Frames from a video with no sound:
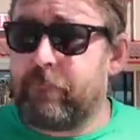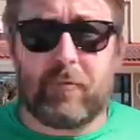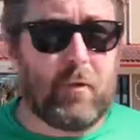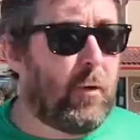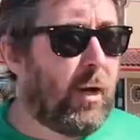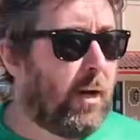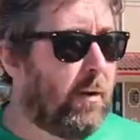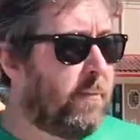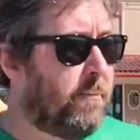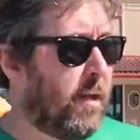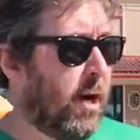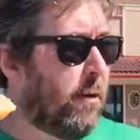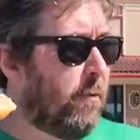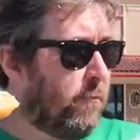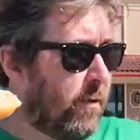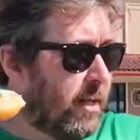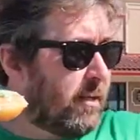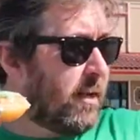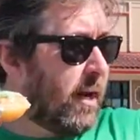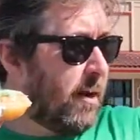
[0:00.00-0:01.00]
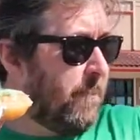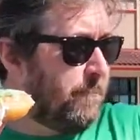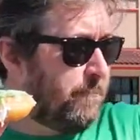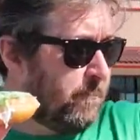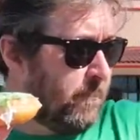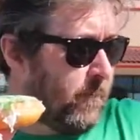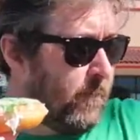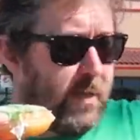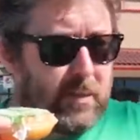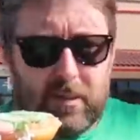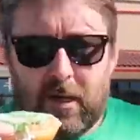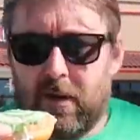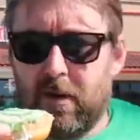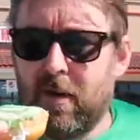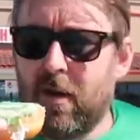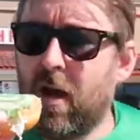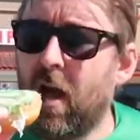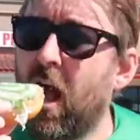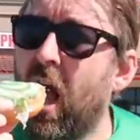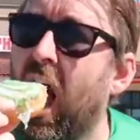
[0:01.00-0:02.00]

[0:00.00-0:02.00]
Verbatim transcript: Well, no, right there. Right there.